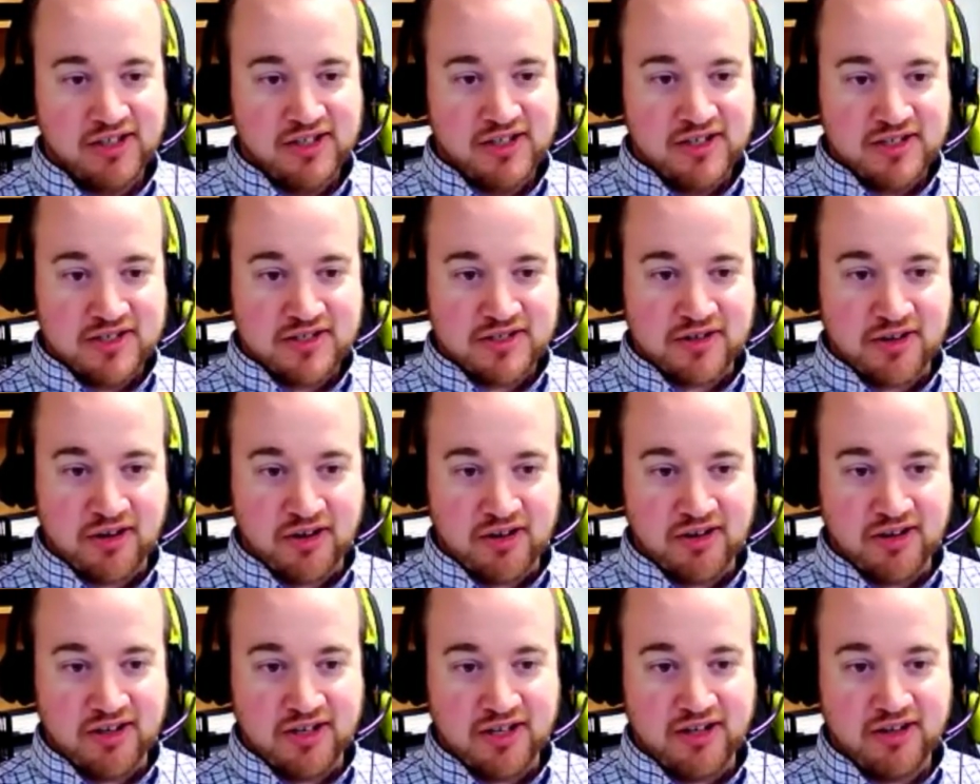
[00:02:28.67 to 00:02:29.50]

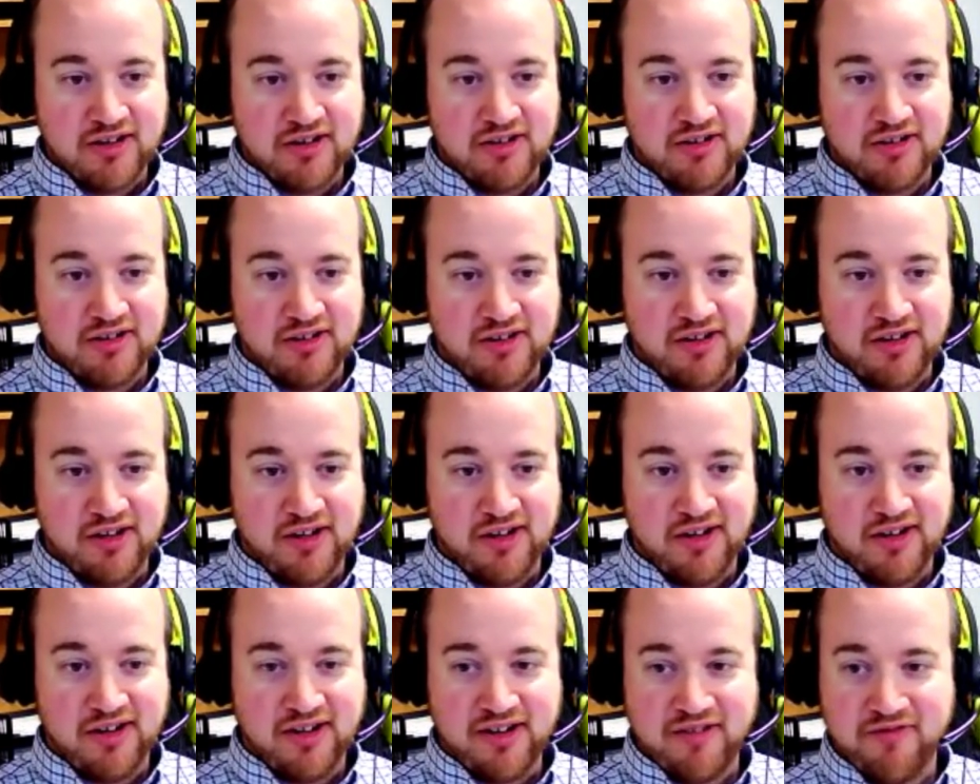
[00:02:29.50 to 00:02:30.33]
started here and
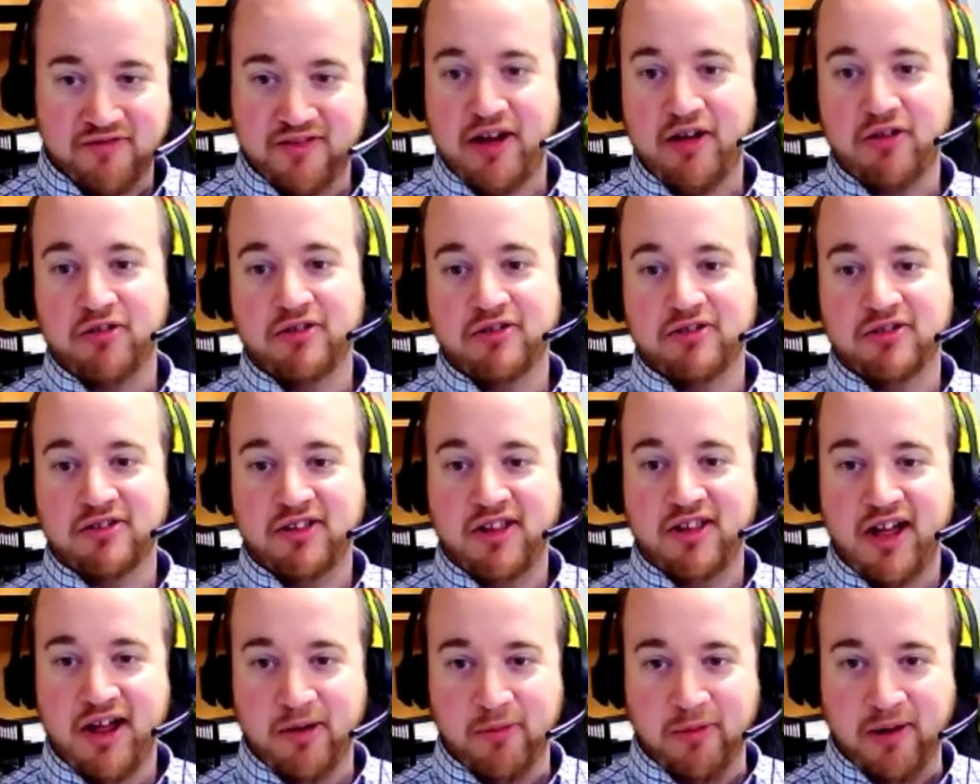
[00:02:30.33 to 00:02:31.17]
have now learned a
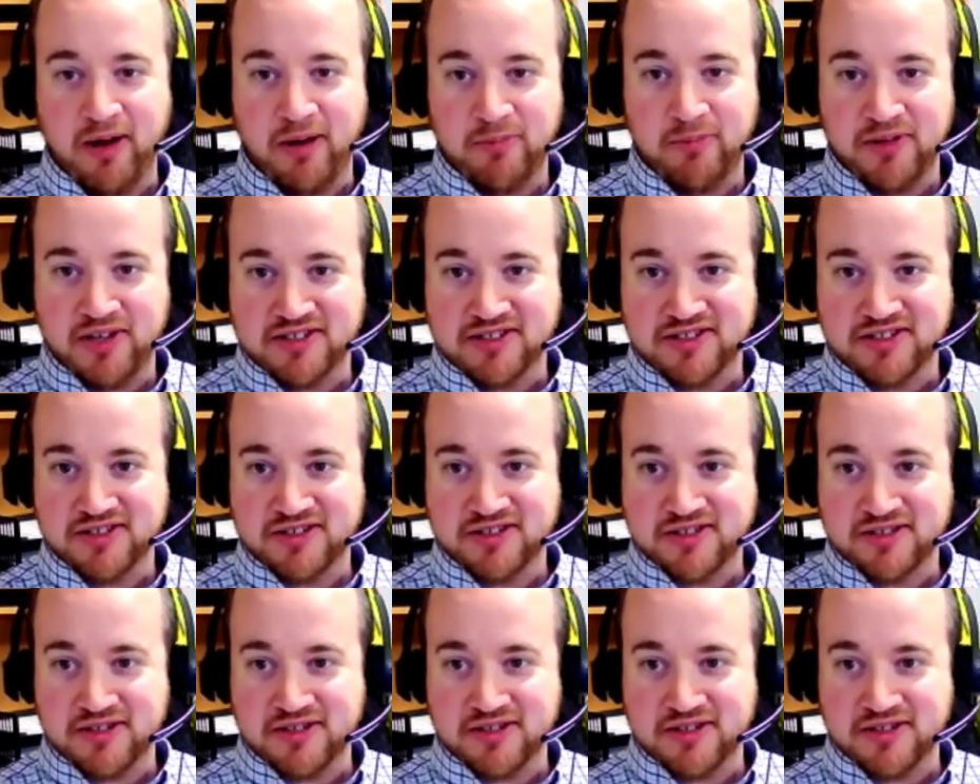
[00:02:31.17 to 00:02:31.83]
lot about buses.